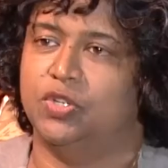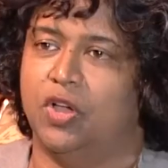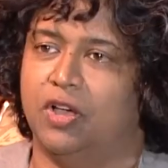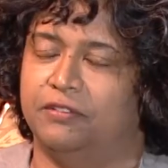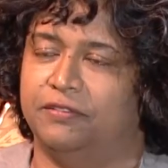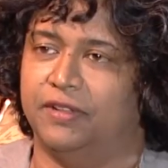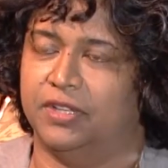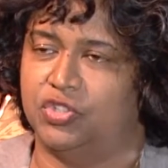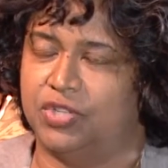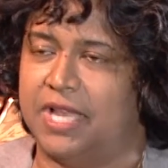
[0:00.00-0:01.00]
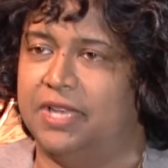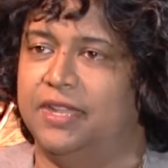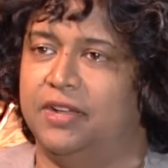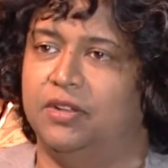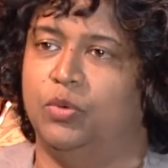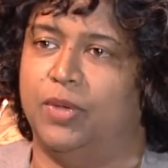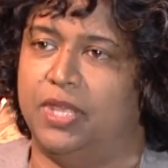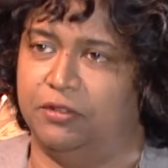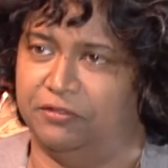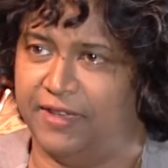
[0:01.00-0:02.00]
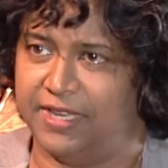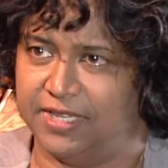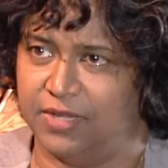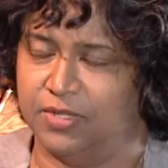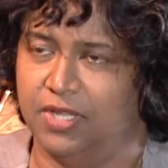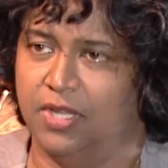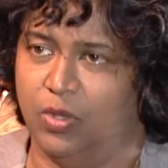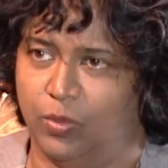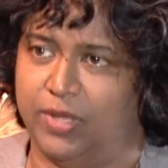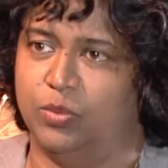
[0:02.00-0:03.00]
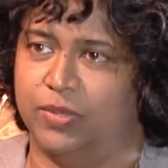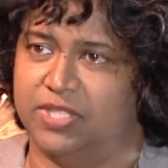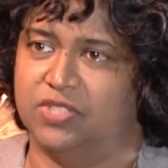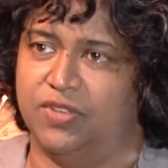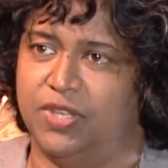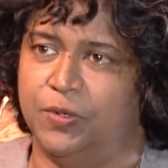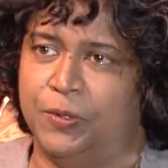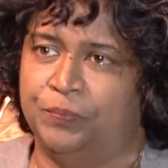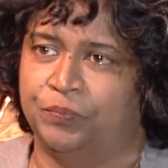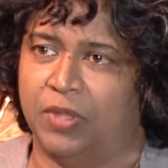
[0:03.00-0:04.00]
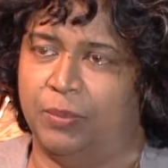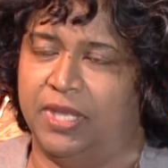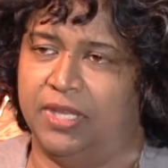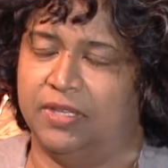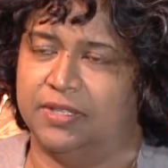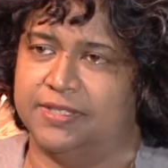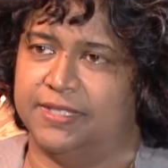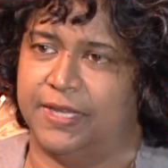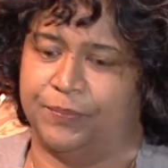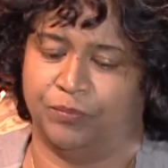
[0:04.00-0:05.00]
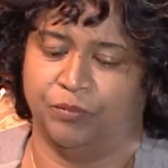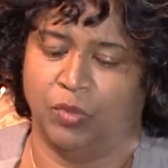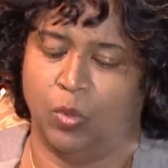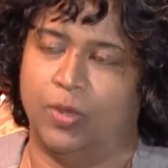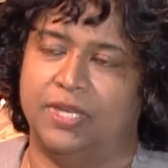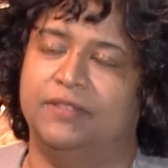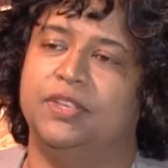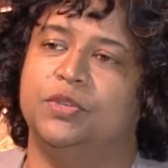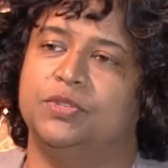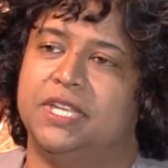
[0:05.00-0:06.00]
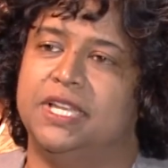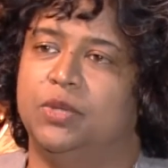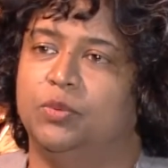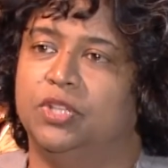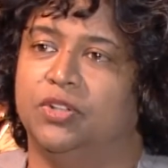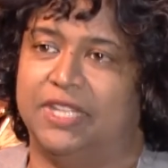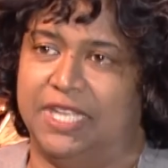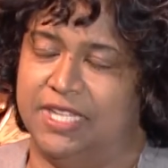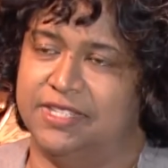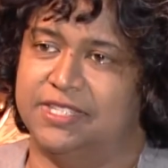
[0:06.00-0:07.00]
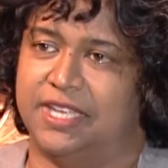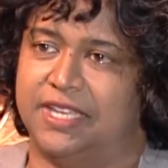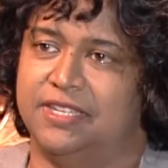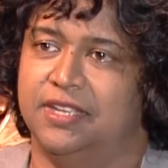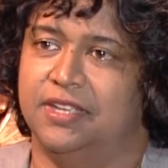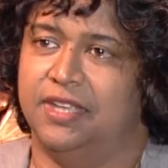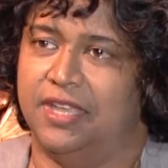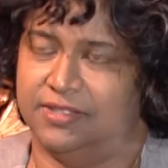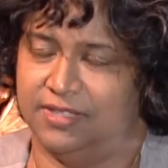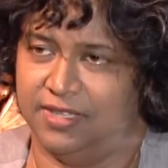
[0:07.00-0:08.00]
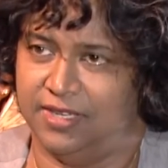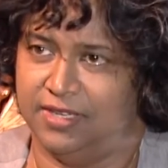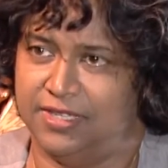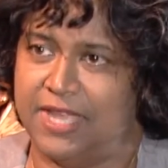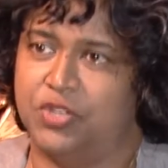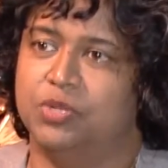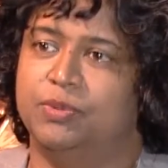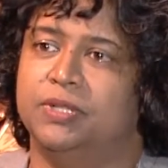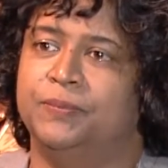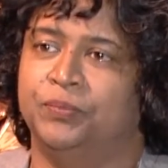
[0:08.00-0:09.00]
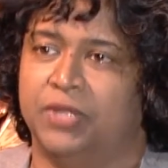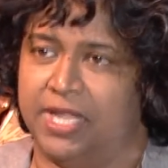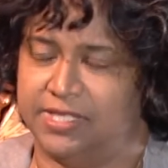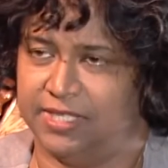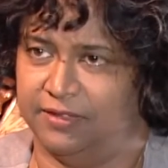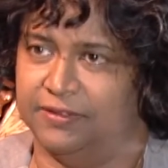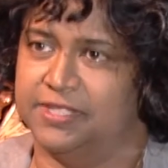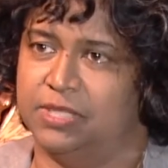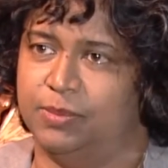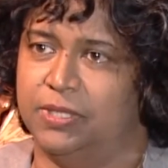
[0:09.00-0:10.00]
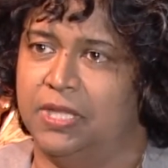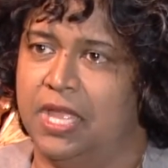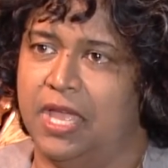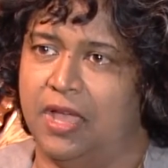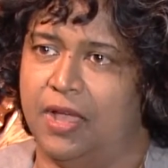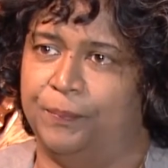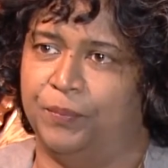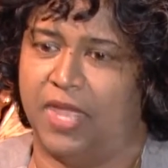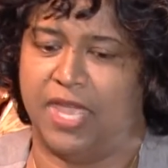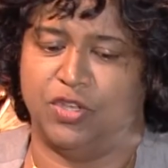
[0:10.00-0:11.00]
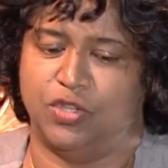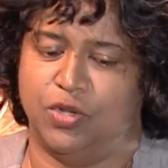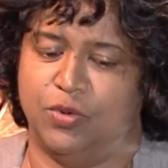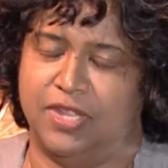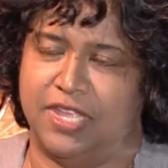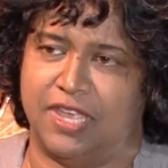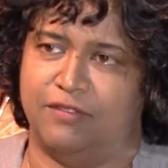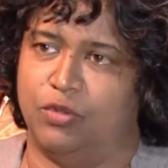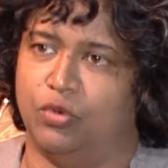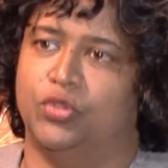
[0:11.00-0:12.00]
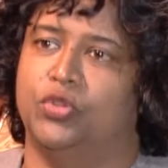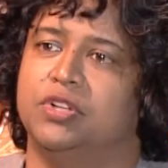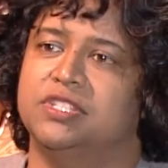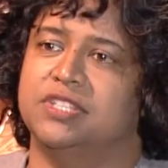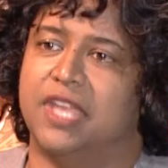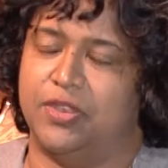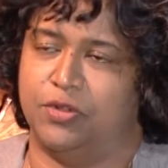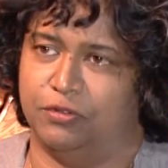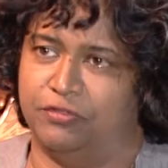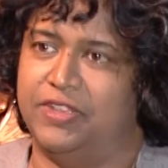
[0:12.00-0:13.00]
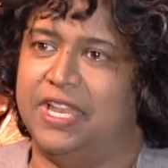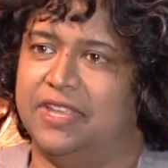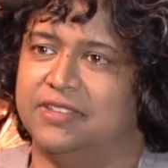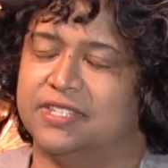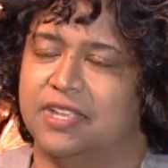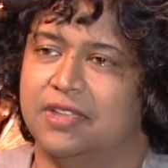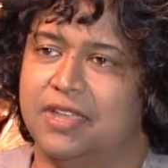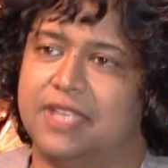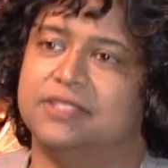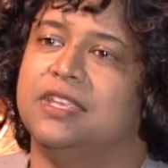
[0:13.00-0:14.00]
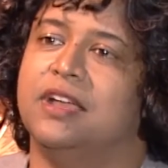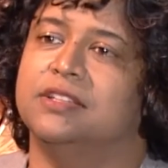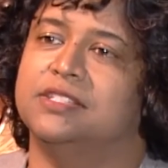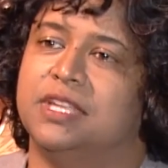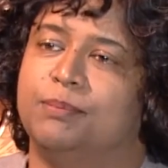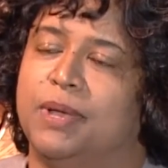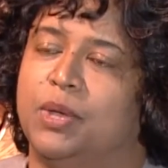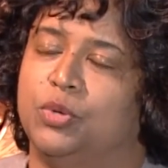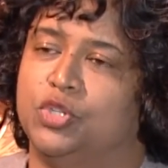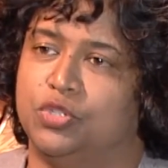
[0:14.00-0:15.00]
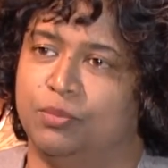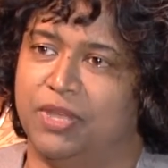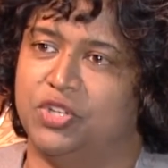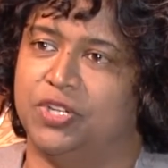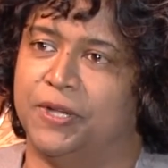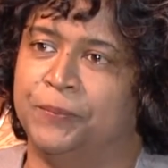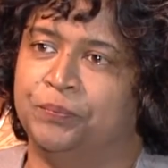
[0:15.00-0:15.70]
of trial and error where you find out what works for you? Because whatever you're dealing with on the inside is intangible, it's invisible, and you only have your thoughts and your feelings as a yardstick by which to measure